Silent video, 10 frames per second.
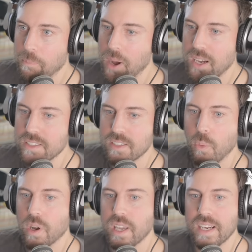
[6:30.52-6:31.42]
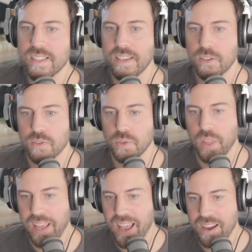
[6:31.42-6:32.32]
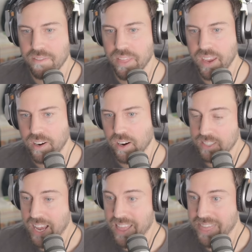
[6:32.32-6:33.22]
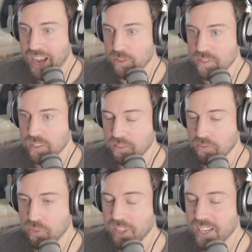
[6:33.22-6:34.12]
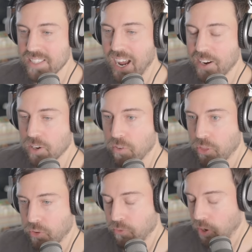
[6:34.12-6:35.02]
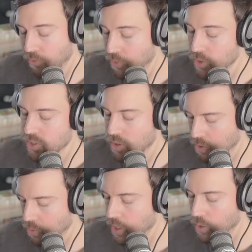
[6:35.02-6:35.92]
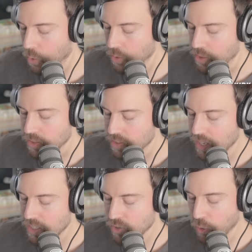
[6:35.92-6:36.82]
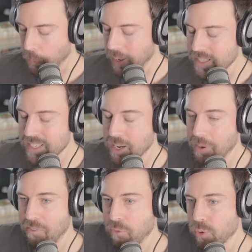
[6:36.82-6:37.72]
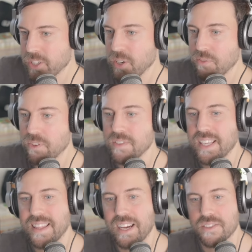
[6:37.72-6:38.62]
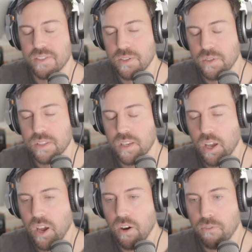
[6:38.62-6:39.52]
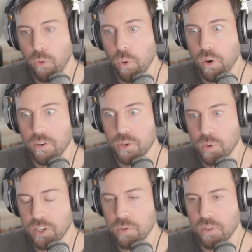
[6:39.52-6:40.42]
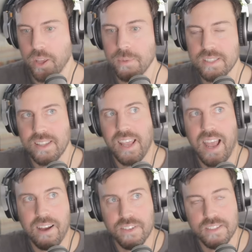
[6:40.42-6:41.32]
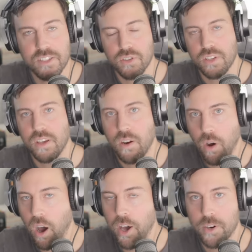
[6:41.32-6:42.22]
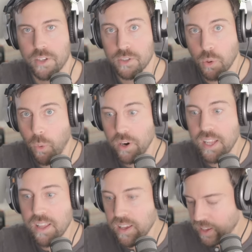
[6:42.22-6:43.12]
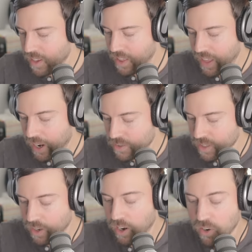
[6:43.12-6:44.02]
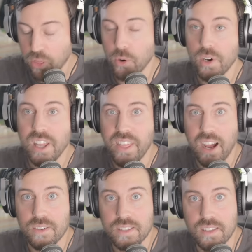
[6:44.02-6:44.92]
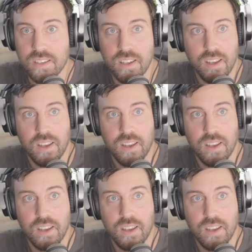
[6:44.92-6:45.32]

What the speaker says: Mazda, what kind of sales do they have there? 10,000 for the entire first three quarters. So they're pacing about 14 or 15,000 units for 2020. That means they have essentially 120,000, 130,000